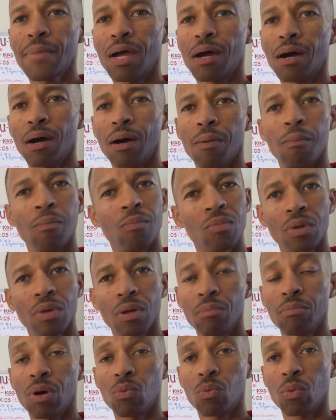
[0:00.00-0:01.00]

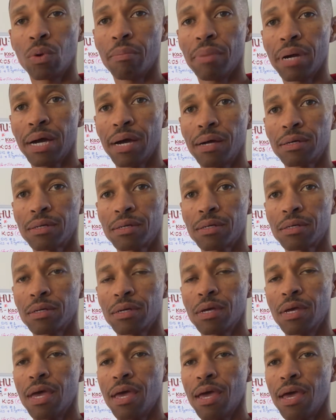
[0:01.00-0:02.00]
But we're back,
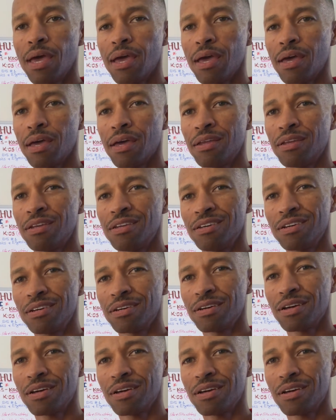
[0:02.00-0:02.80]
and